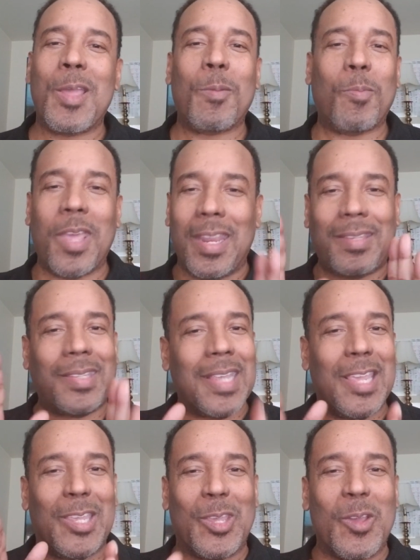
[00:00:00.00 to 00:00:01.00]
But he
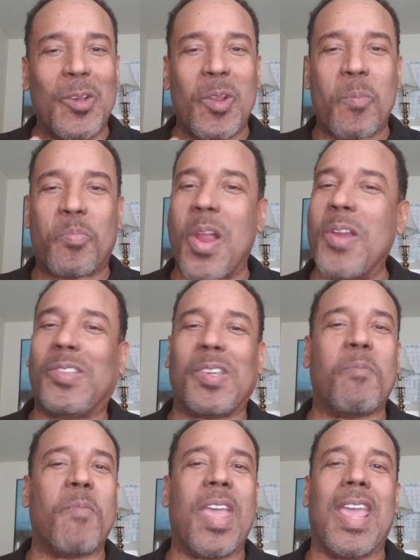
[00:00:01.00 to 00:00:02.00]
said, You the
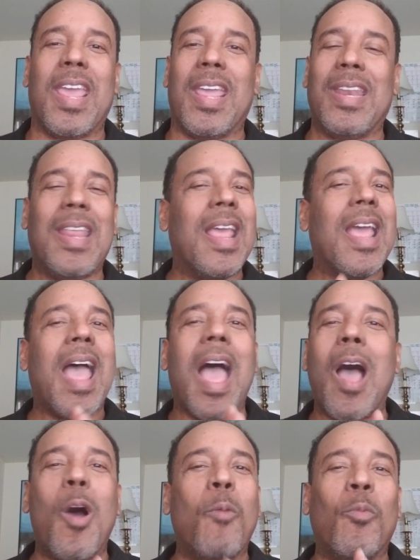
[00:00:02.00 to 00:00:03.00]
person, man.
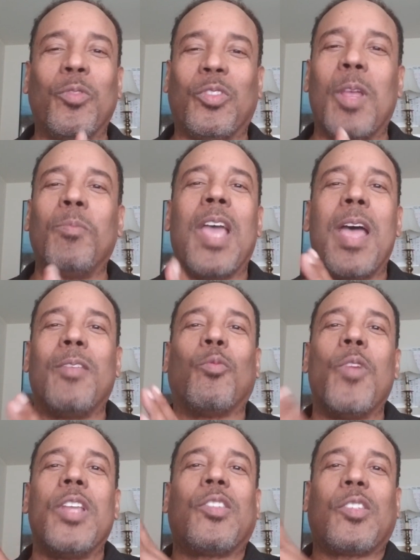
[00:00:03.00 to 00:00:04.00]
I almost sometimes
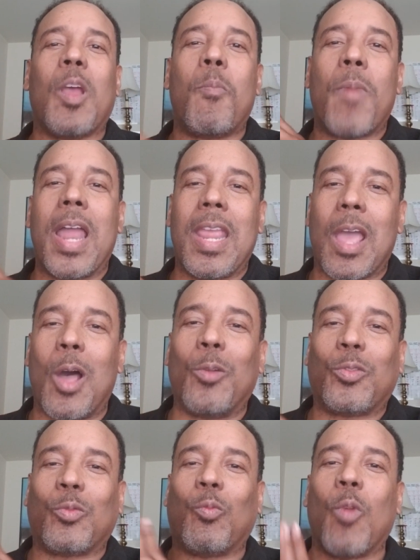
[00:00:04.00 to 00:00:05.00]
wish somebody
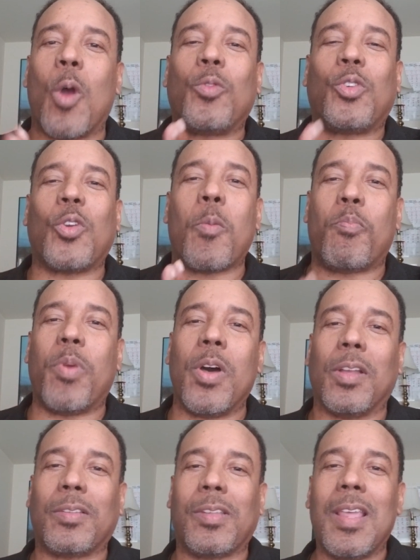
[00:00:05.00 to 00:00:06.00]
else wrote your
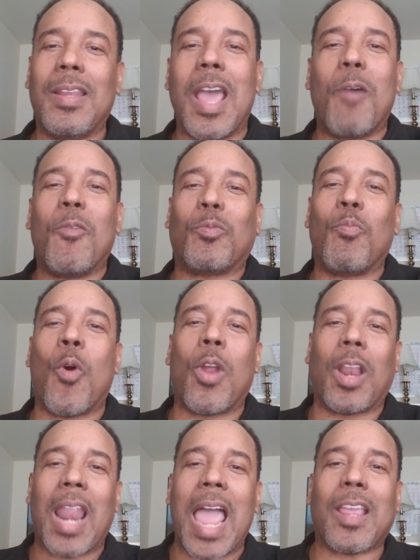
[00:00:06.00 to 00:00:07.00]
books that was
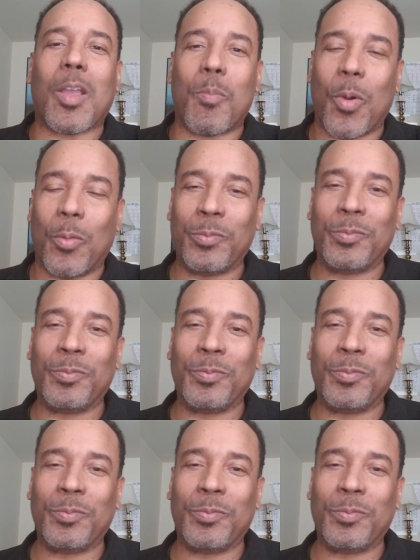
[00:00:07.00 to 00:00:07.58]
more likable.